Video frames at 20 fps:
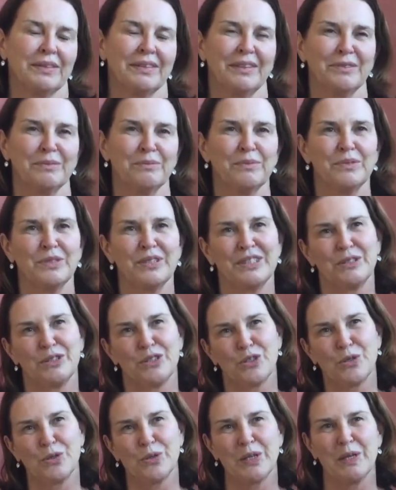And I was
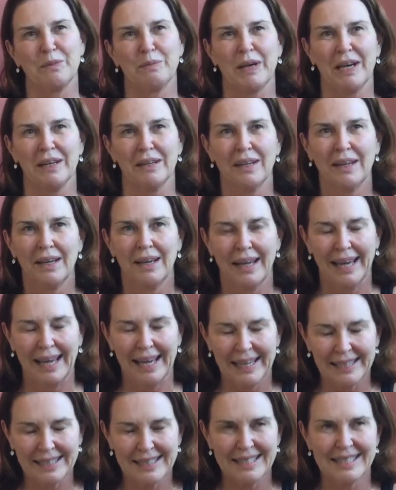just talking about
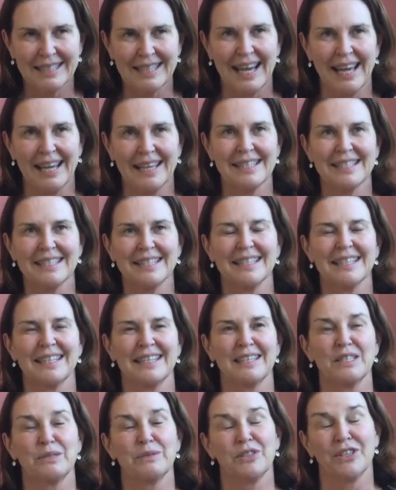headstands and
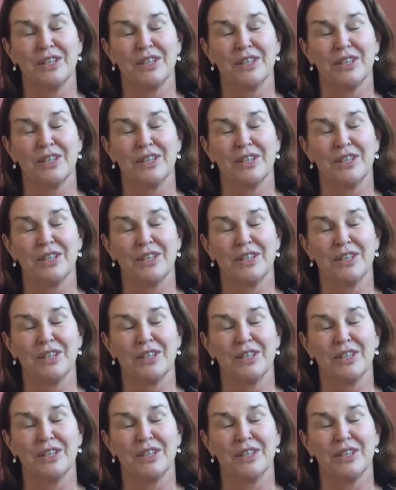things,